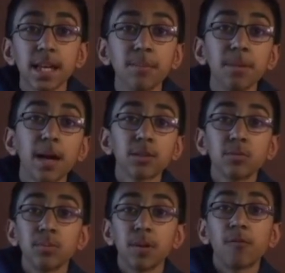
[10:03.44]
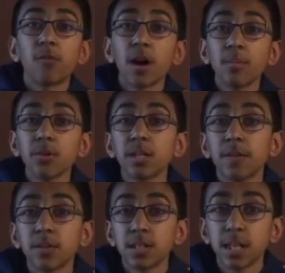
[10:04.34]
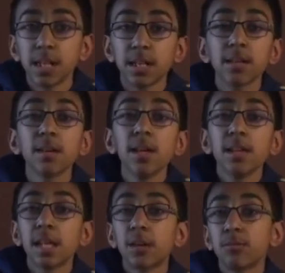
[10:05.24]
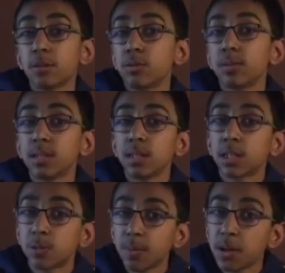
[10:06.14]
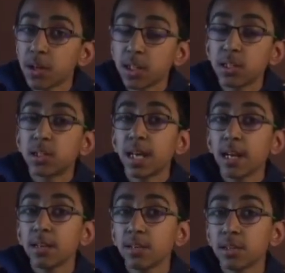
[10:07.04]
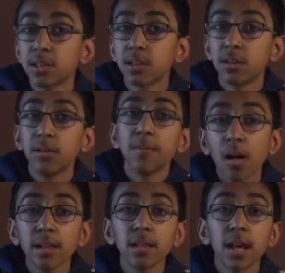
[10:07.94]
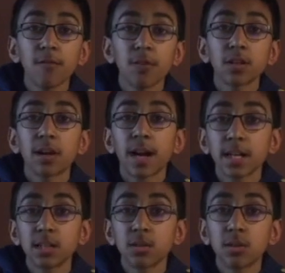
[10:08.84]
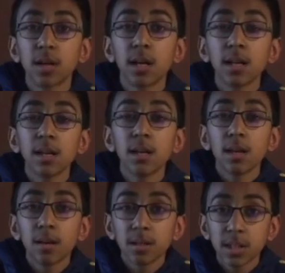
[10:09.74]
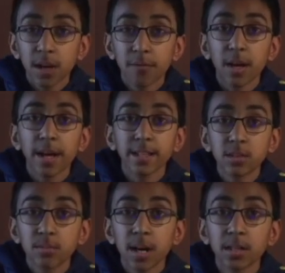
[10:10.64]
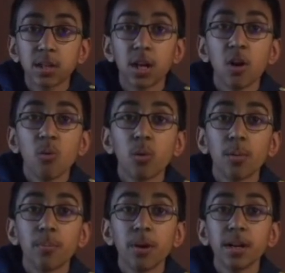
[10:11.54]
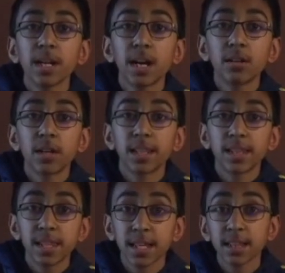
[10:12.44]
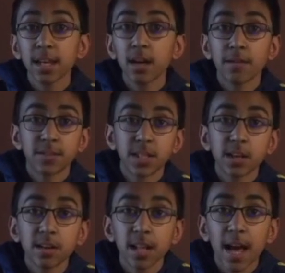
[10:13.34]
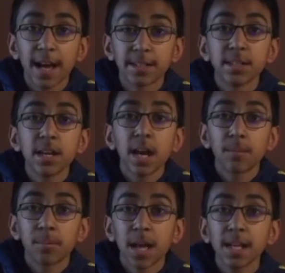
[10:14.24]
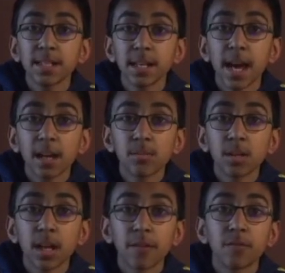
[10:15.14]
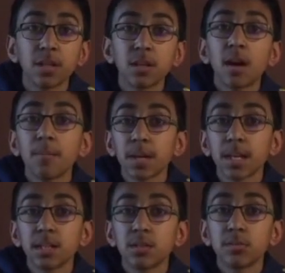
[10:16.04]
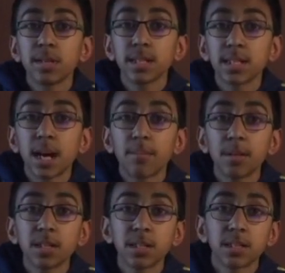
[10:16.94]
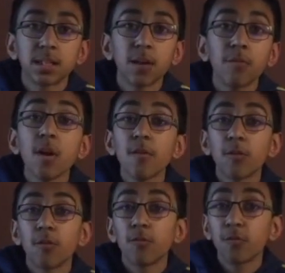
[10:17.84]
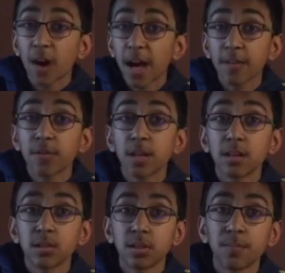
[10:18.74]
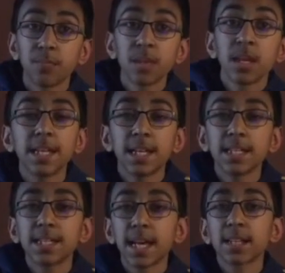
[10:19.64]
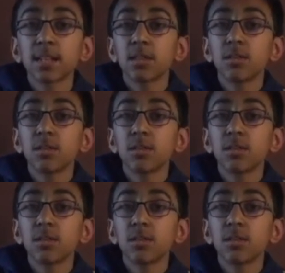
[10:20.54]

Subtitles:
The impact would be far more devastating than which was experienced 10 years ago. All of life on Krakatoa, Java, and Sumatra were buried under a thick layer of sterile ash, and plant and animal life did not begin to re-establish itself for 5 years. Exactly